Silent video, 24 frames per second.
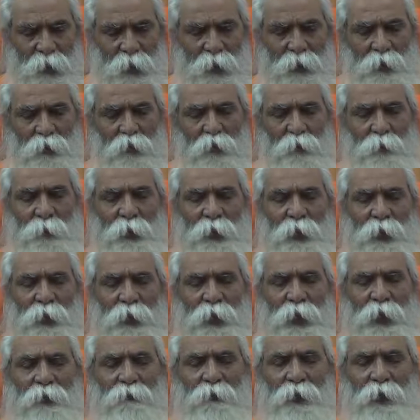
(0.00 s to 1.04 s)
And you will
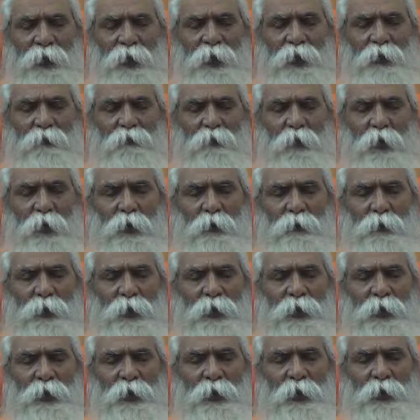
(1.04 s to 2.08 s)
never involve
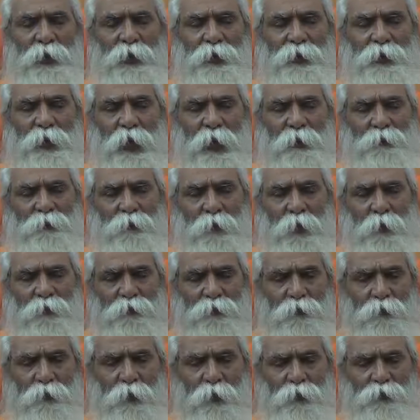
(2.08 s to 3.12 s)
in any type
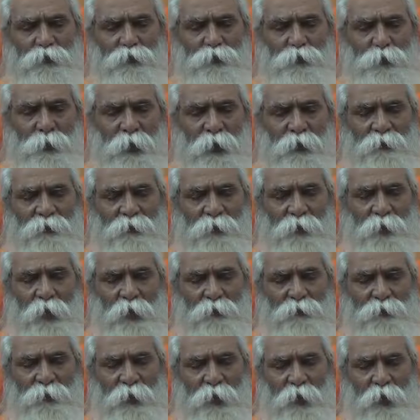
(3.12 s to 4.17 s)
of conspiracy
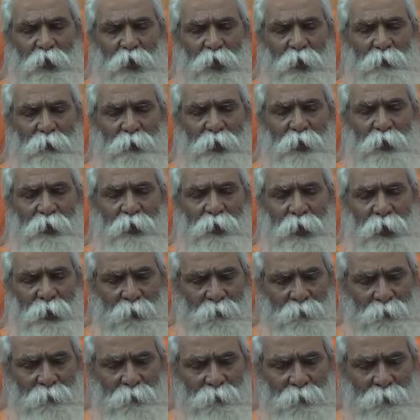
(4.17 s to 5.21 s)
of economic
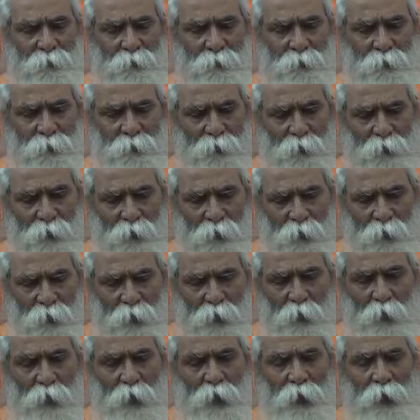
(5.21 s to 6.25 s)
crime.
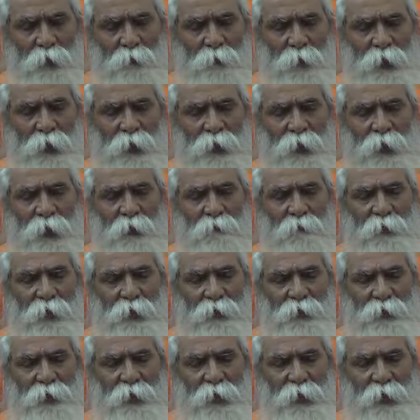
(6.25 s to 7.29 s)
You will
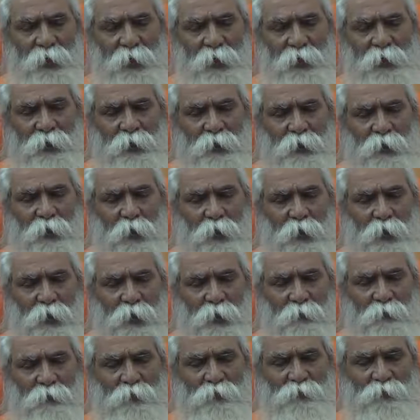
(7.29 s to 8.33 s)
never take any wrong
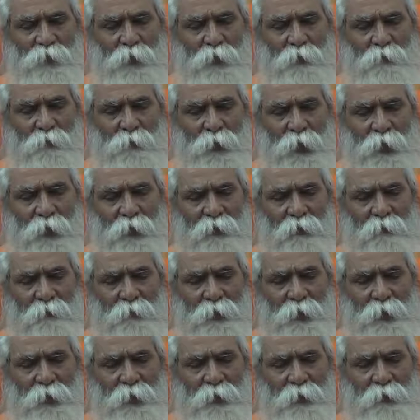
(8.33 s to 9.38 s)
commission, black
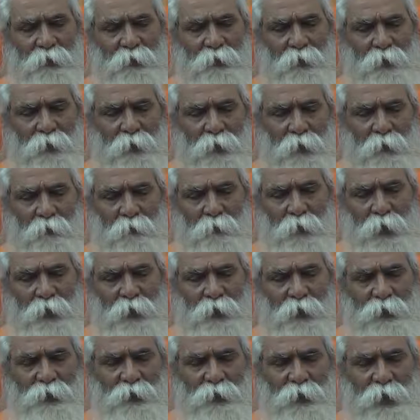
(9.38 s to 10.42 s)
money,
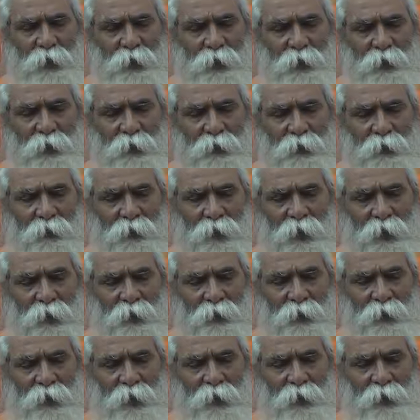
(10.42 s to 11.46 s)
money tracking,
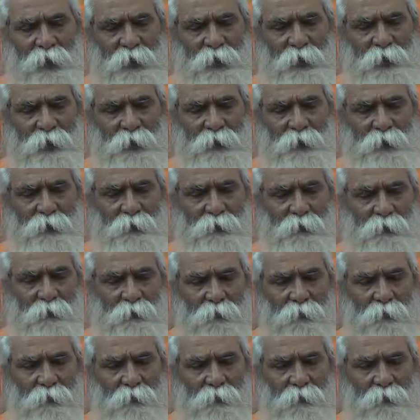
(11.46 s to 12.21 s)
drug tracking.